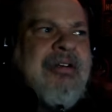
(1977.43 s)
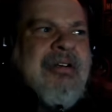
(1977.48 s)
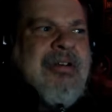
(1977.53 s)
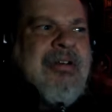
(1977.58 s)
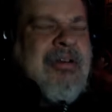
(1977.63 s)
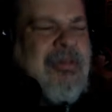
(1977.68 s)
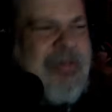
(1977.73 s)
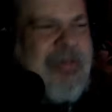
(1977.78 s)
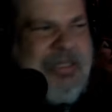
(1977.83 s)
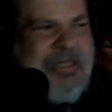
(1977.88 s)

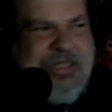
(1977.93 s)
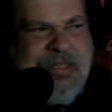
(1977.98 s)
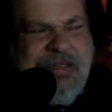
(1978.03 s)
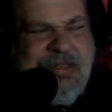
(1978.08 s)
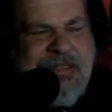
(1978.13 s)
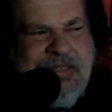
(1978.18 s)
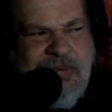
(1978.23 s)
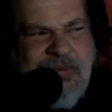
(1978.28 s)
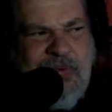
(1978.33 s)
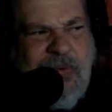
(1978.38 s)
which
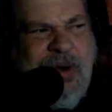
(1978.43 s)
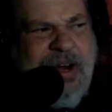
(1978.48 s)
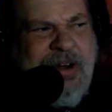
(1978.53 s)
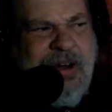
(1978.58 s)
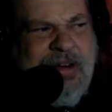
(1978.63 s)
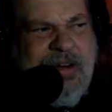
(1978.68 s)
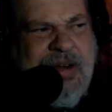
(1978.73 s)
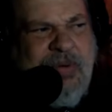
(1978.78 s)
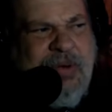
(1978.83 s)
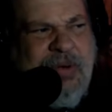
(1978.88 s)
is
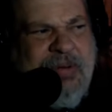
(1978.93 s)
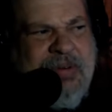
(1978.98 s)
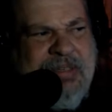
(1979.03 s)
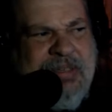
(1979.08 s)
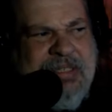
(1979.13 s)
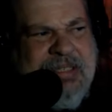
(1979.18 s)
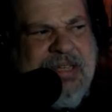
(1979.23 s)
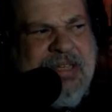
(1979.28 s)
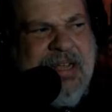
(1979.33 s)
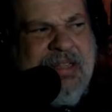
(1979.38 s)
weird that we would
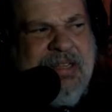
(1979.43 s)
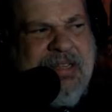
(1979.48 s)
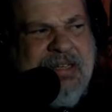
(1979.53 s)
say these